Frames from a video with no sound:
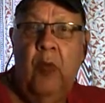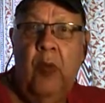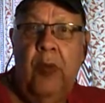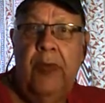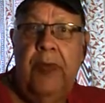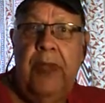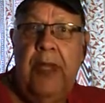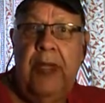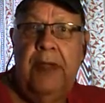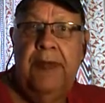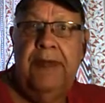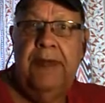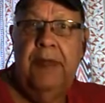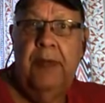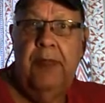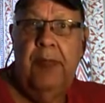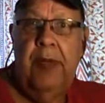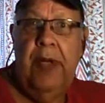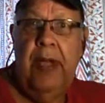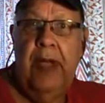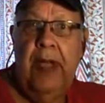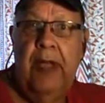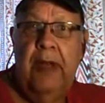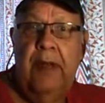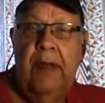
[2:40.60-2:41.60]
would they
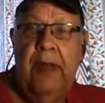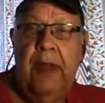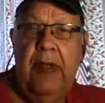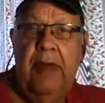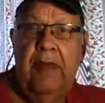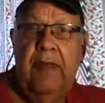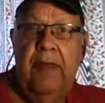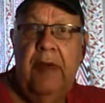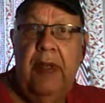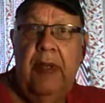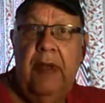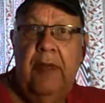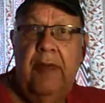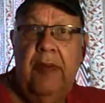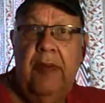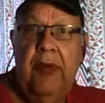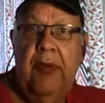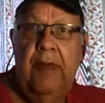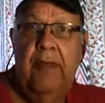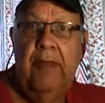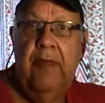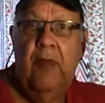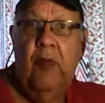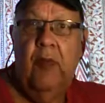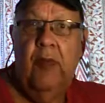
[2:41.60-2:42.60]
supply that
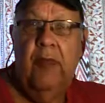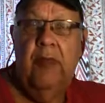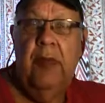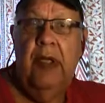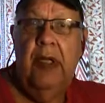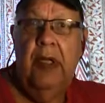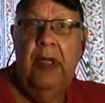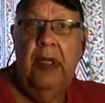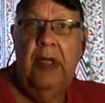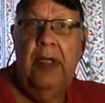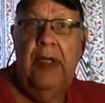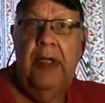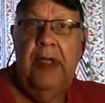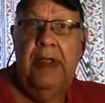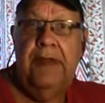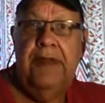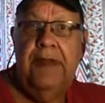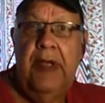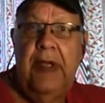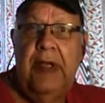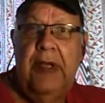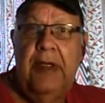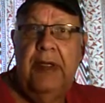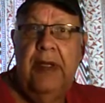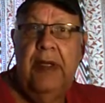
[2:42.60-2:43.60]
fingerprint form? Yes,
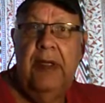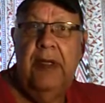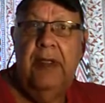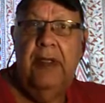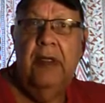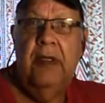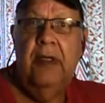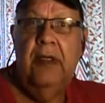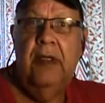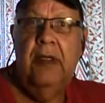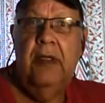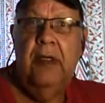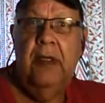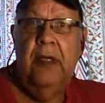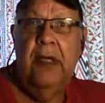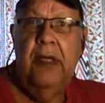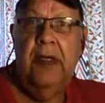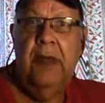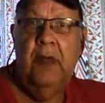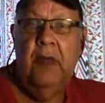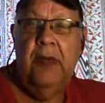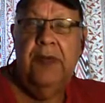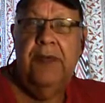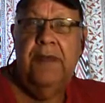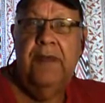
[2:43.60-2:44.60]
they did.
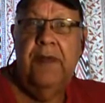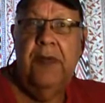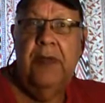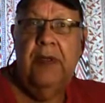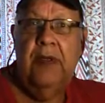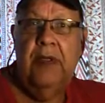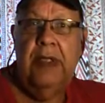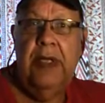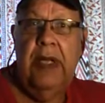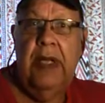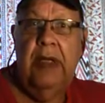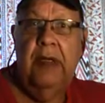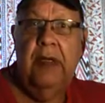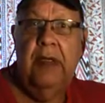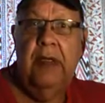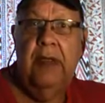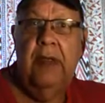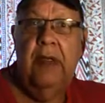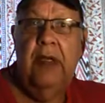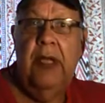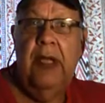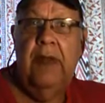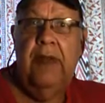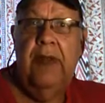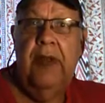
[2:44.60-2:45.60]
It was filled in,
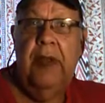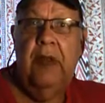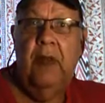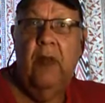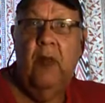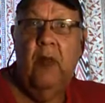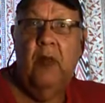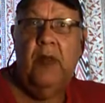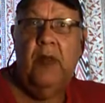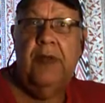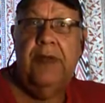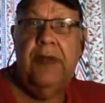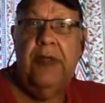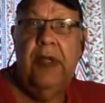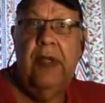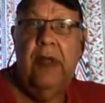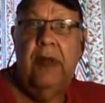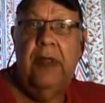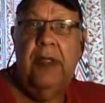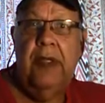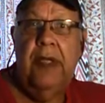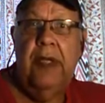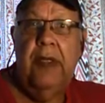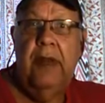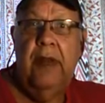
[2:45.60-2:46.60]
and they also
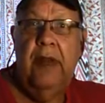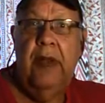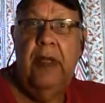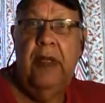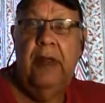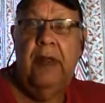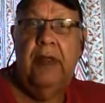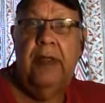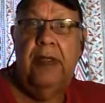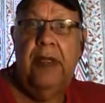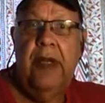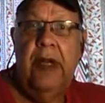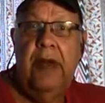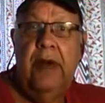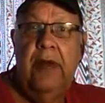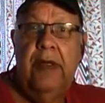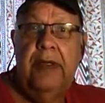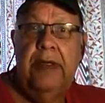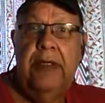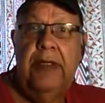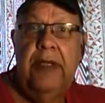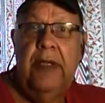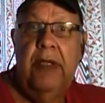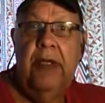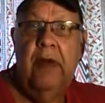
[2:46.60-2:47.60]
did the
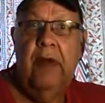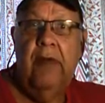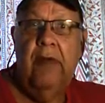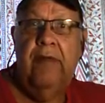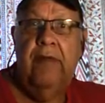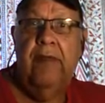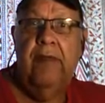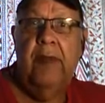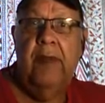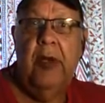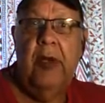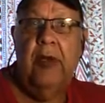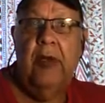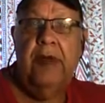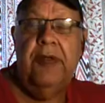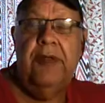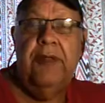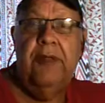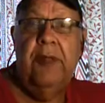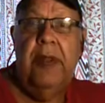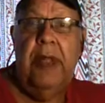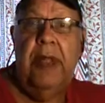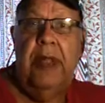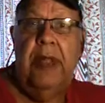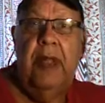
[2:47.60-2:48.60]
entirety of Part
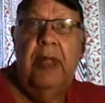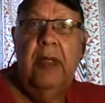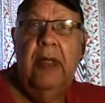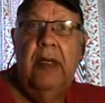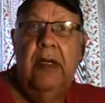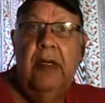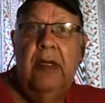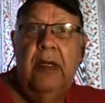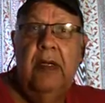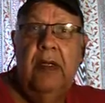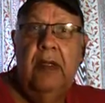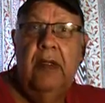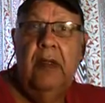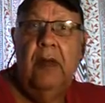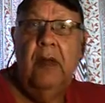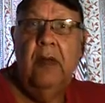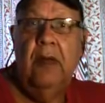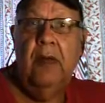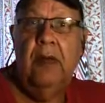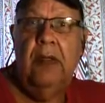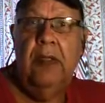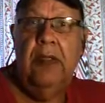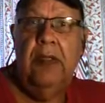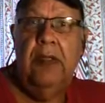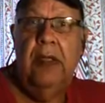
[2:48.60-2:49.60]
B
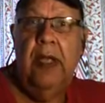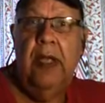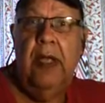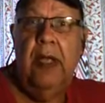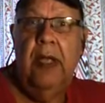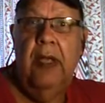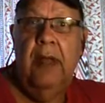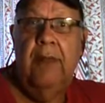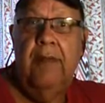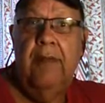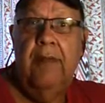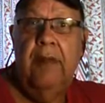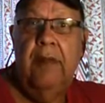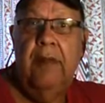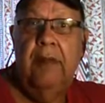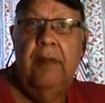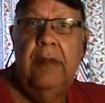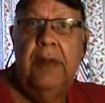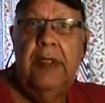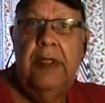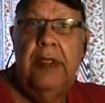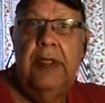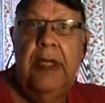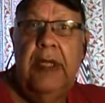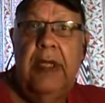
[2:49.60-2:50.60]
on
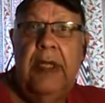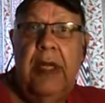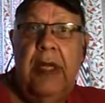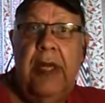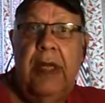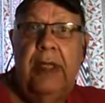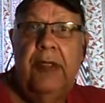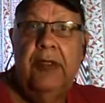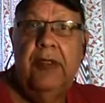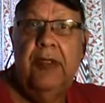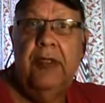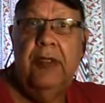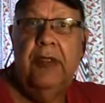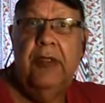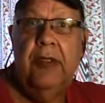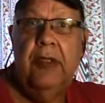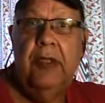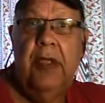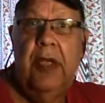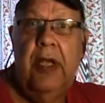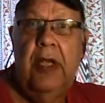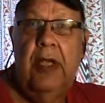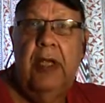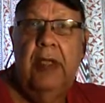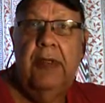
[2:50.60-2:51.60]

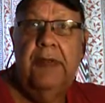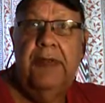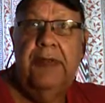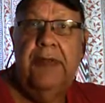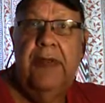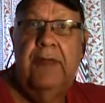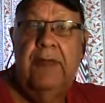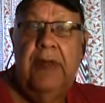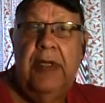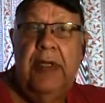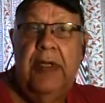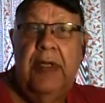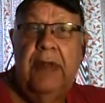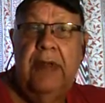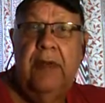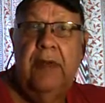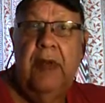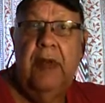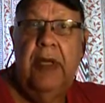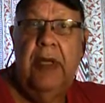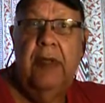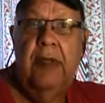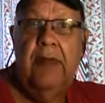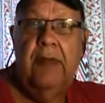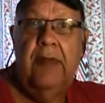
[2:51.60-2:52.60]

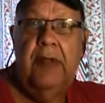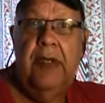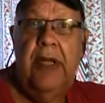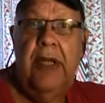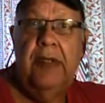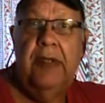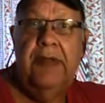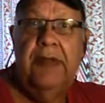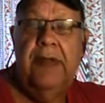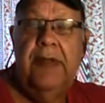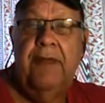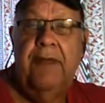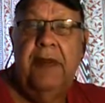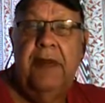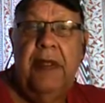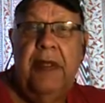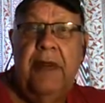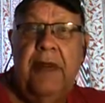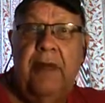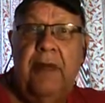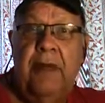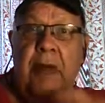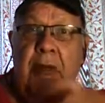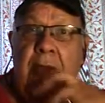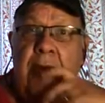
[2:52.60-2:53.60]

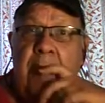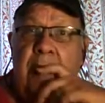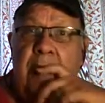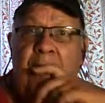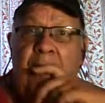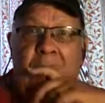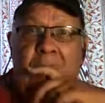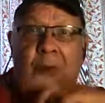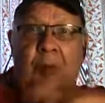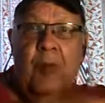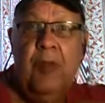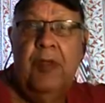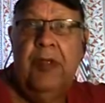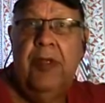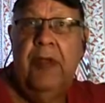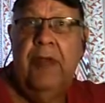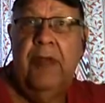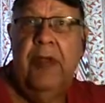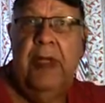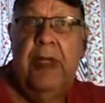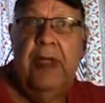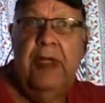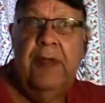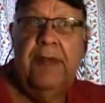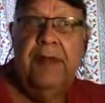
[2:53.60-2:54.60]
DH73-73, which I
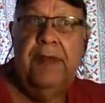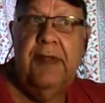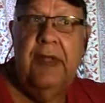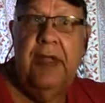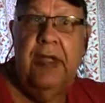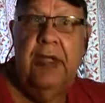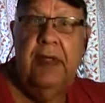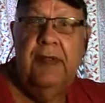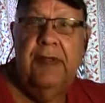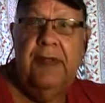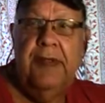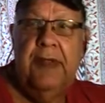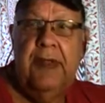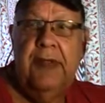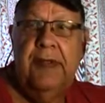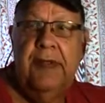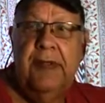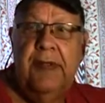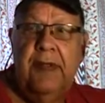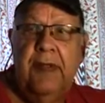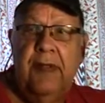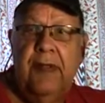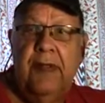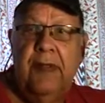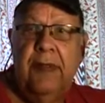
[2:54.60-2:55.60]
think is the
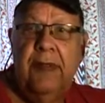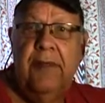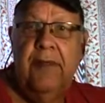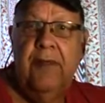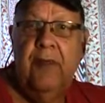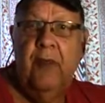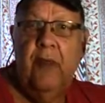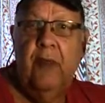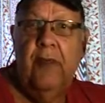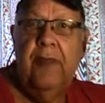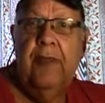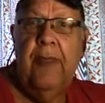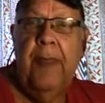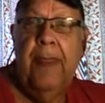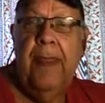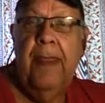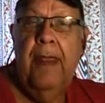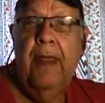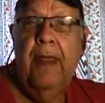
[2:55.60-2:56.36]
citizenship form.